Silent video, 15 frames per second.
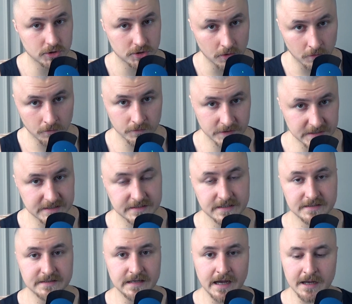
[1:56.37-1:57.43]
So this is
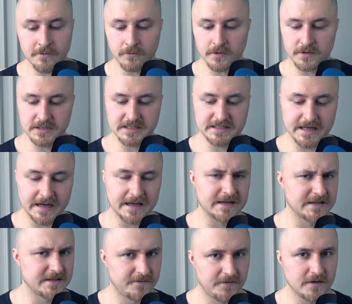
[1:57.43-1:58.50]
the time where the
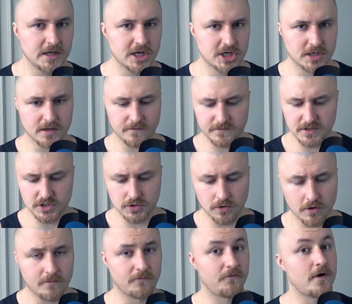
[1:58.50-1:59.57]
second definition of this
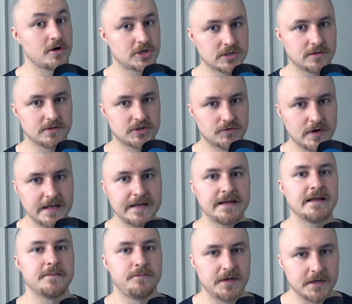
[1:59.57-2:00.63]
term, functional
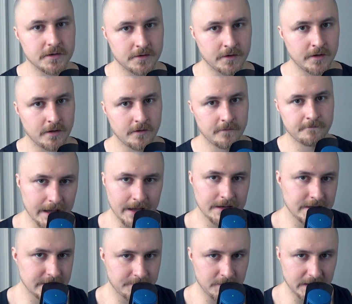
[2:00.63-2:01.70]
training, appeared.
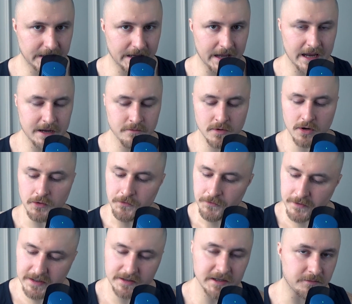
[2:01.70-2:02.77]
And it became
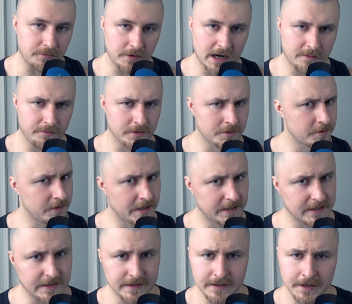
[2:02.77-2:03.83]
really popular
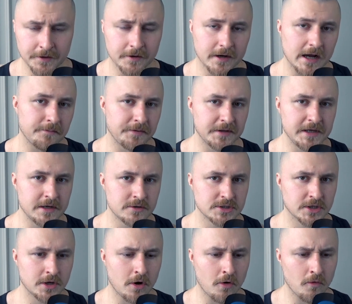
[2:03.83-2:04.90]
like a couple of years
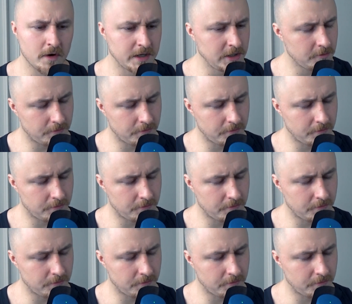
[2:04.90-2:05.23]
ago, and you